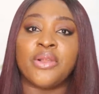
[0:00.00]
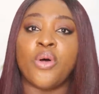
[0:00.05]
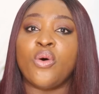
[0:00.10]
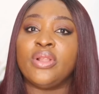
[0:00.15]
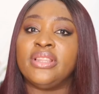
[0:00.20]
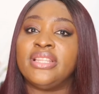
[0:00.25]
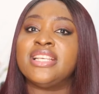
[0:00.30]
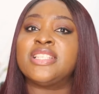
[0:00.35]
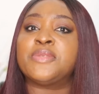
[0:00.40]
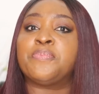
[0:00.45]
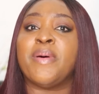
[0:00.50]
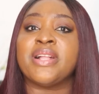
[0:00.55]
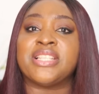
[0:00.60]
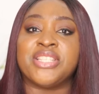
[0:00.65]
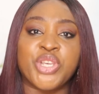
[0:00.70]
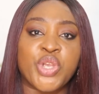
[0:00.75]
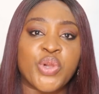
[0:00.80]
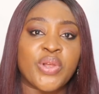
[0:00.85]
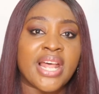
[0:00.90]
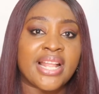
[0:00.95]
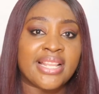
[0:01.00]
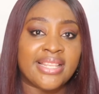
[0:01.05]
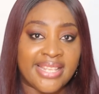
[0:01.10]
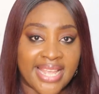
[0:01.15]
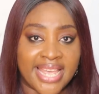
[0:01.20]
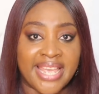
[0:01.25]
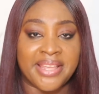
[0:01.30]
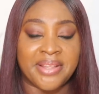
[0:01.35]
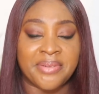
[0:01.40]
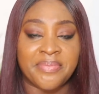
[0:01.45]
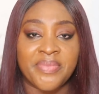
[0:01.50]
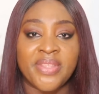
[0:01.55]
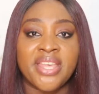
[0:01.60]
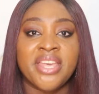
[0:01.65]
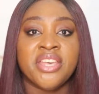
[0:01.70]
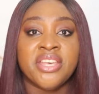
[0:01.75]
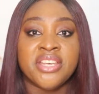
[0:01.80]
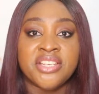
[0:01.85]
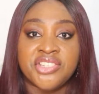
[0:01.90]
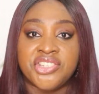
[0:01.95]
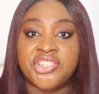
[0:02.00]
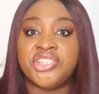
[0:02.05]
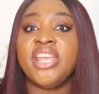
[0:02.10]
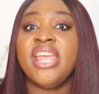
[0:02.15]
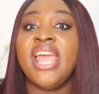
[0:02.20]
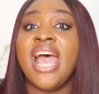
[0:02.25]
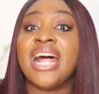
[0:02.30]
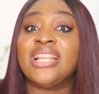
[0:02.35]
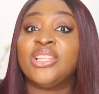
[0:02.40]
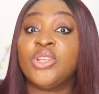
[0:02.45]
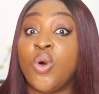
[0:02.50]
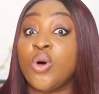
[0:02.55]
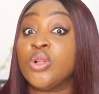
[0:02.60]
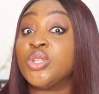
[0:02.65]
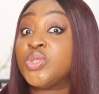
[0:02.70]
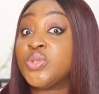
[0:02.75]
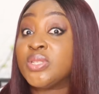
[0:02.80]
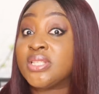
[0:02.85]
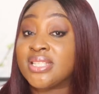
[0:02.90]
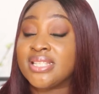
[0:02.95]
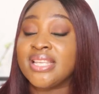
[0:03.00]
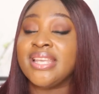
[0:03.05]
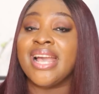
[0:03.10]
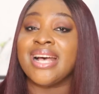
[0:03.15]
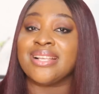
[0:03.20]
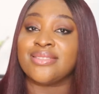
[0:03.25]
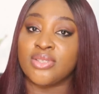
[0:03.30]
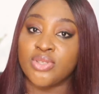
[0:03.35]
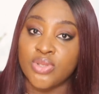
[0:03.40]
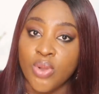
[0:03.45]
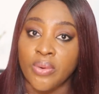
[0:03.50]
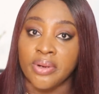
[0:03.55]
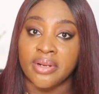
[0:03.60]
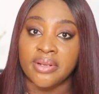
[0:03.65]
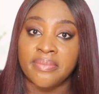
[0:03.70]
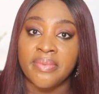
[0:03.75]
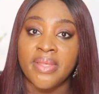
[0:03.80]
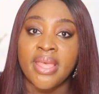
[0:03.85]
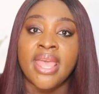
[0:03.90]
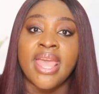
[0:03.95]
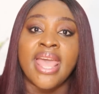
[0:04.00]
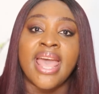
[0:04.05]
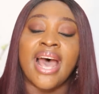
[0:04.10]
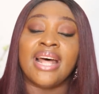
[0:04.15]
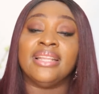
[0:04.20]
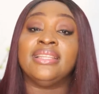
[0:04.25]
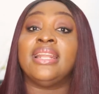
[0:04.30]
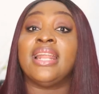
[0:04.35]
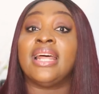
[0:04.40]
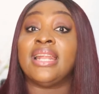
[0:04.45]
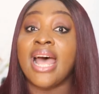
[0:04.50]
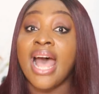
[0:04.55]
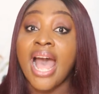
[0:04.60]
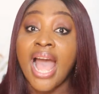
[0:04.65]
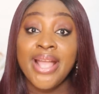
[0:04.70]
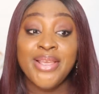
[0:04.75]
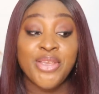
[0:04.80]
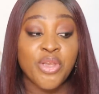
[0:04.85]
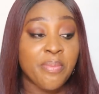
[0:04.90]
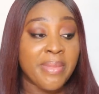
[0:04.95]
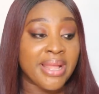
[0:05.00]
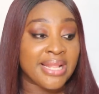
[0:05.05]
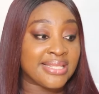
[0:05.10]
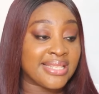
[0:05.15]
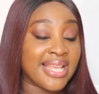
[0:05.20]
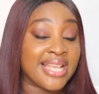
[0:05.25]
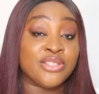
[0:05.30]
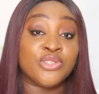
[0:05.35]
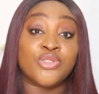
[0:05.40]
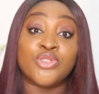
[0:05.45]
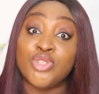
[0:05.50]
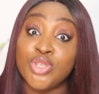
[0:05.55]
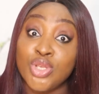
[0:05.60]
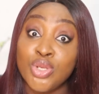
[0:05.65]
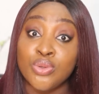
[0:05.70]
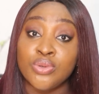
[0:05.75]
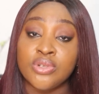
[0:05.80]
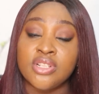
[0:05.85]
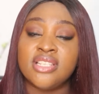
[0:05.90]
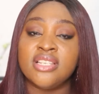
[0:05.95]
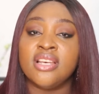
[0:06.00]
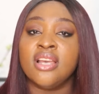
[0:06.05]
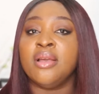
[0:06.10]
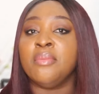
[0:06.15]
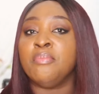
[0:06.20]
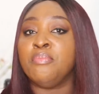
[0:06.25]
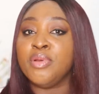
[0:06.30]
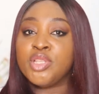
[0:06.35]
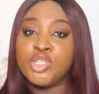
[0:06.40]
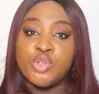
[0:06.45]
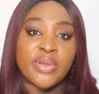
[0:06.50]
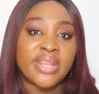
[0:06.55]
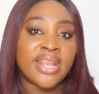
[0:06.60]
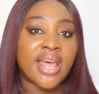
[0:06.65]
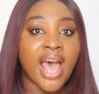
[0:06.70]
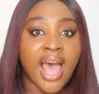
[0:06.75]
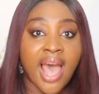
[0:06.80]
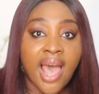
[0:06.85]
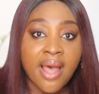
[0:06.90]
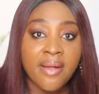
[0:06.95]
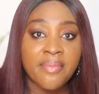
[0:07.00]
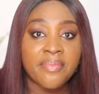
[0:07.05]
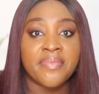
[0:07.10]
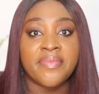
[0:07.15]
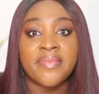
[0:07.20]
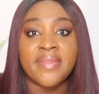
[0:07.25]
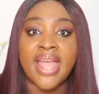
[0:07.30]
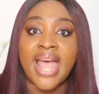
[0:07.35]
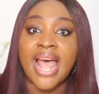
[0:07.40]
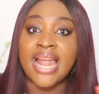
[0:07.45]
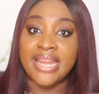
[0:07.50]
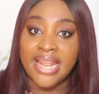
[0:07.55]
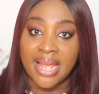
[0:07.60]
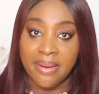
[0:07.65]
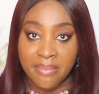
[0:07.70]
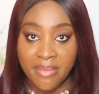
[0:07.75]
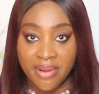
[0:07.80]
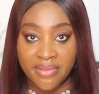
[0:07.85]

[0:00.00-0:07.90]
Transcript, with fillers: that on this particular day, she had gone to see her son, and then an argument ensued between her and her